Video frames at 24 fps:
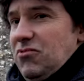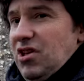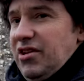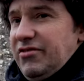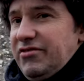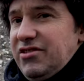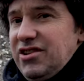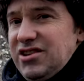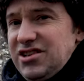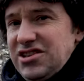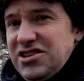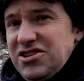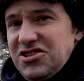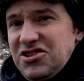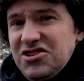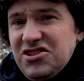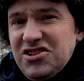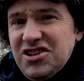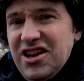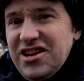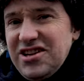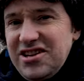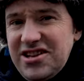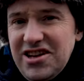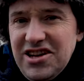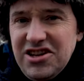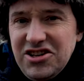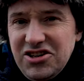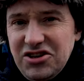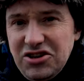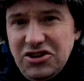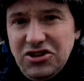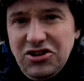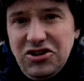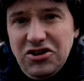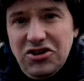if this is just
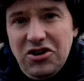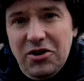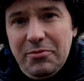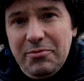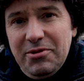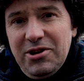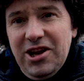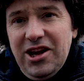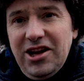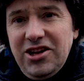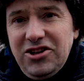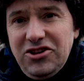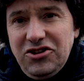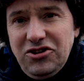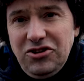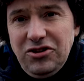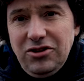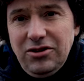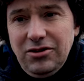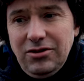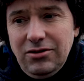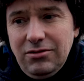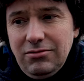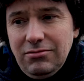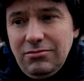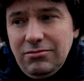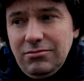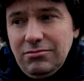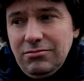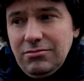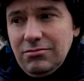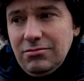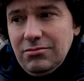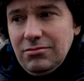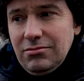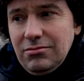additional
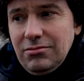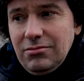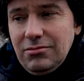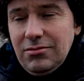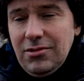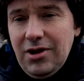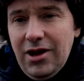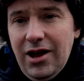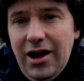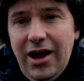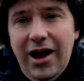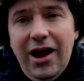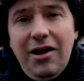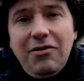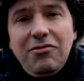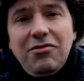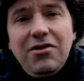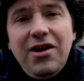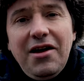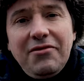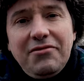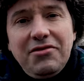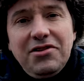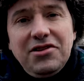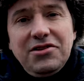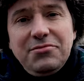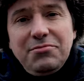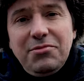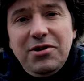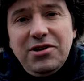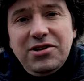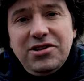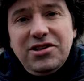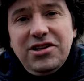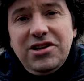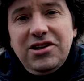accommodation, how lavish
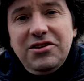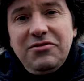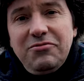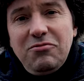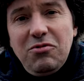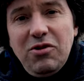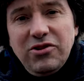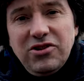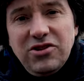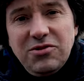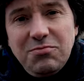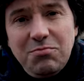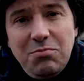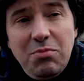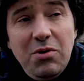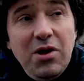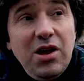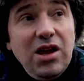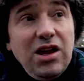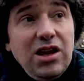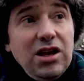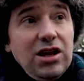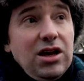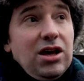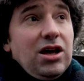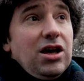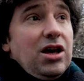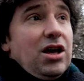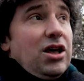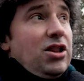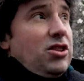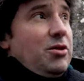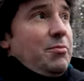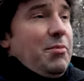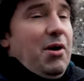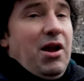must it have once been?
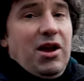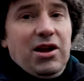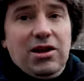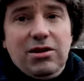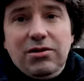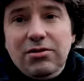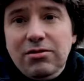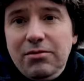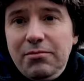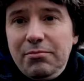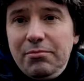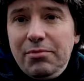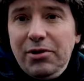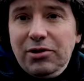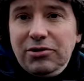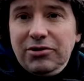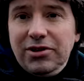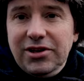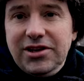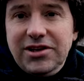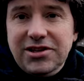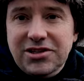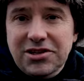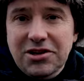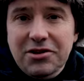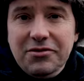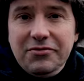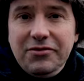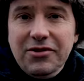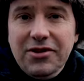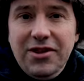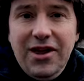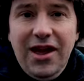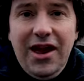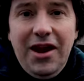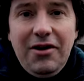The main building is
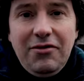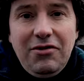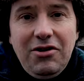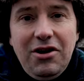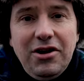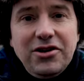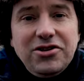over there, and